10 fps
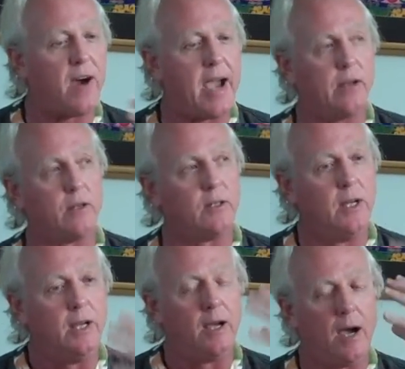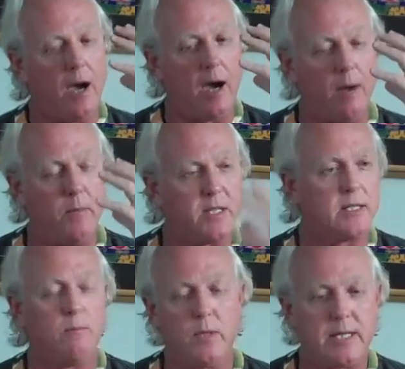vital
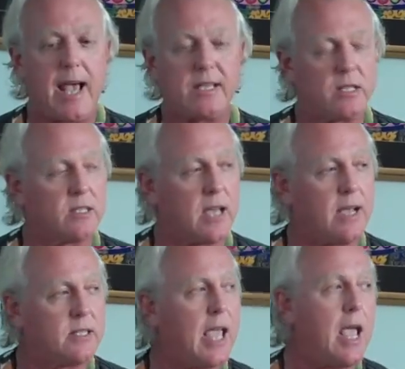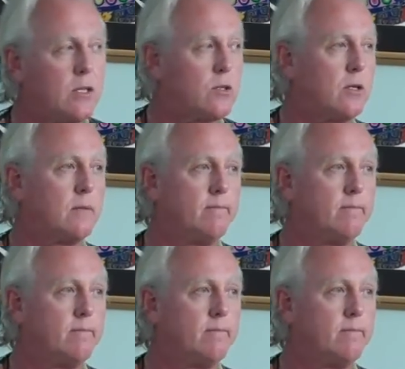metastasized cancer